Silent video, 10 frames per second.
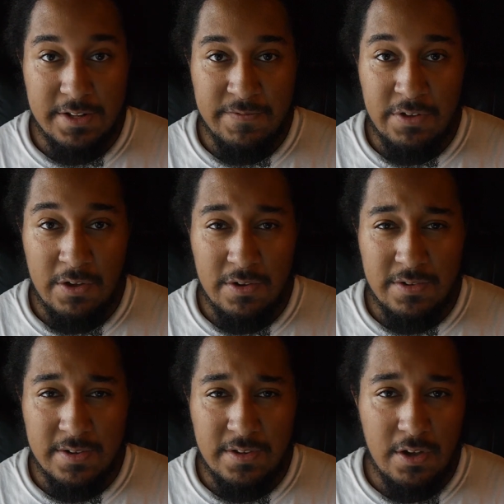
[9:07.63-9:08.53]
different
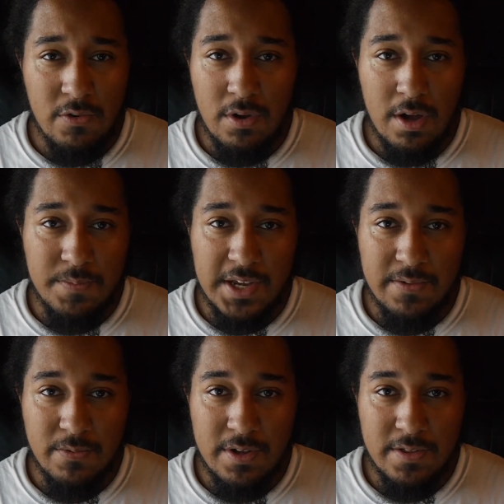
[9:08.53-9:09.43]
yo-yos that Sengoku comes
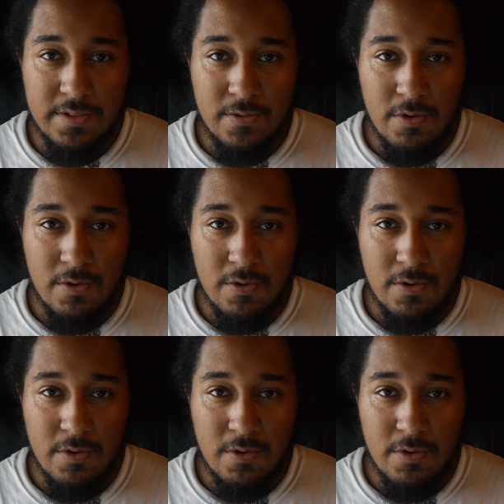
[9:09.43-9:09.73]
out with,